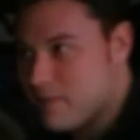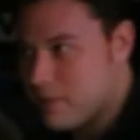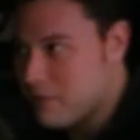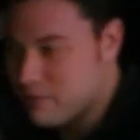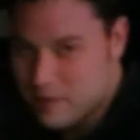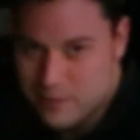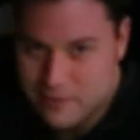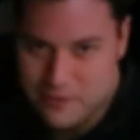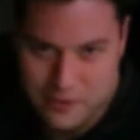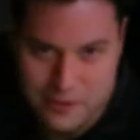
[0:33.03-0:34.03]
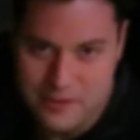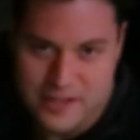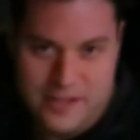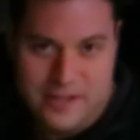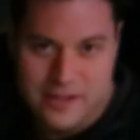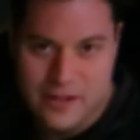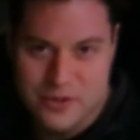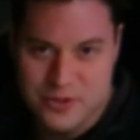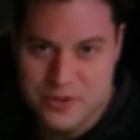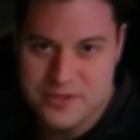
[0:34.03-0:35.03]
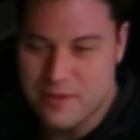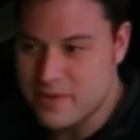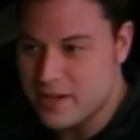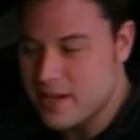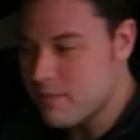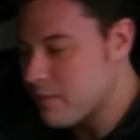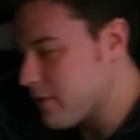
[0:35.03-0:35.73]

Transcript: I'll probably flip it for 100 or something and keep the